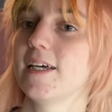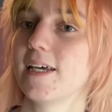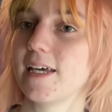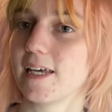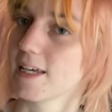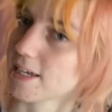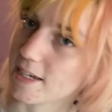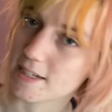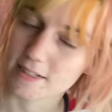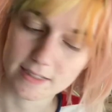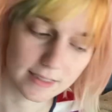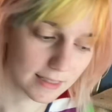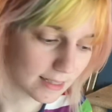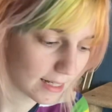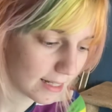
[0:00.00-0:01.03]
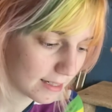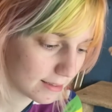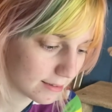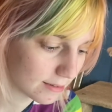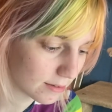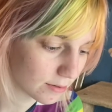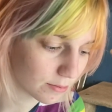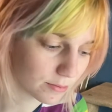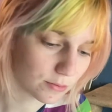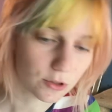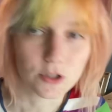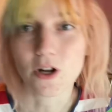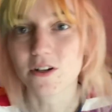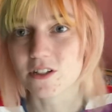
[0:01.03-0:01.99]
and then
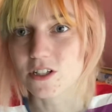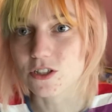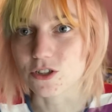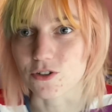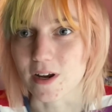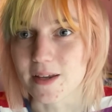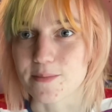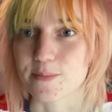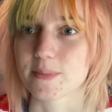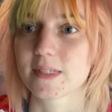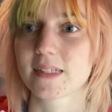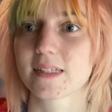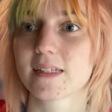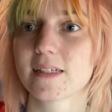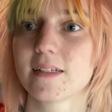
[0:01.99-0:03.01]
start the stripes.